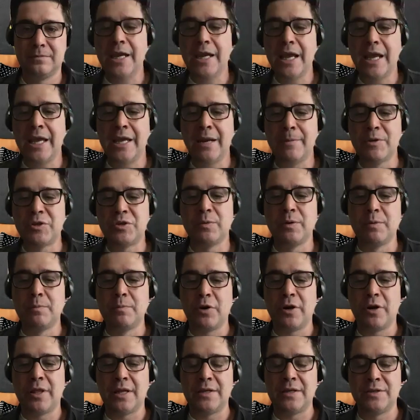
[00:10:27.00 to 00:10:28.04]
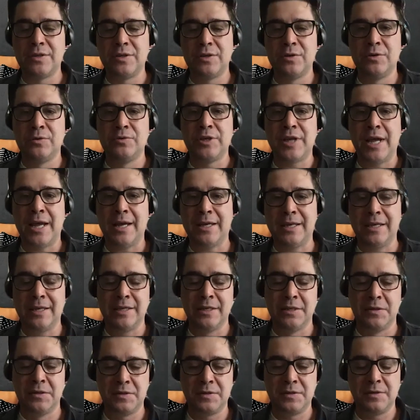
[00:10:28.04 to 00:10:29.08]
And I'm assuming part of that too, Jack,
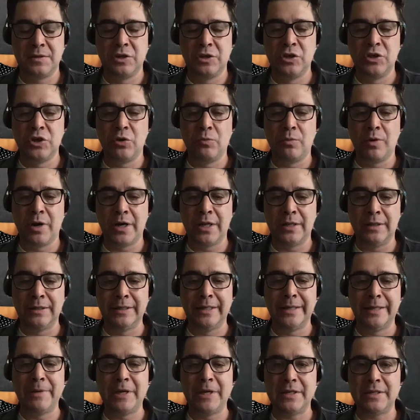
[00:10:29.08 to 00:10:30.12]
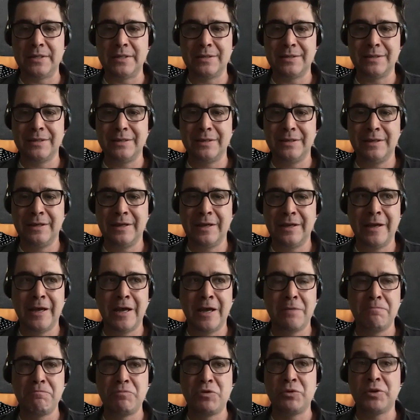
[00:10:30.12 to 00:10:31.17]
is you don't want to limit
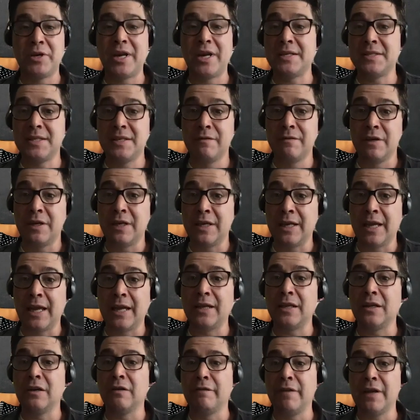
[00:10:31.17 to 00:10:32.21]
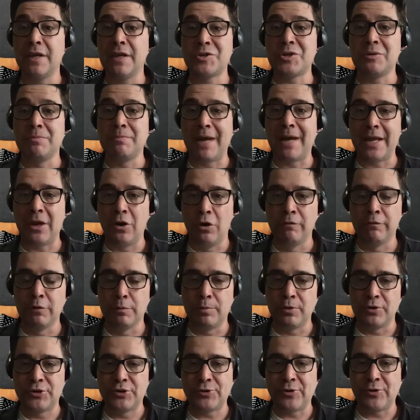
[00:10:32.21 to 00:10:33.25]
creativity and innovation by
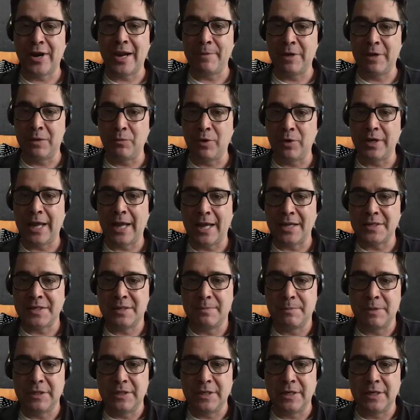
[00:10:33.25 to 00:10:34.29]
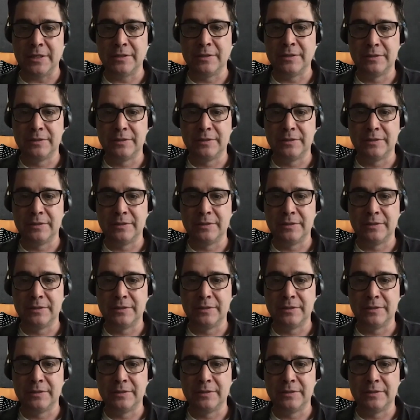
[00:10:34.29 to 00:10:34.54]
over-prescribing what has to be done.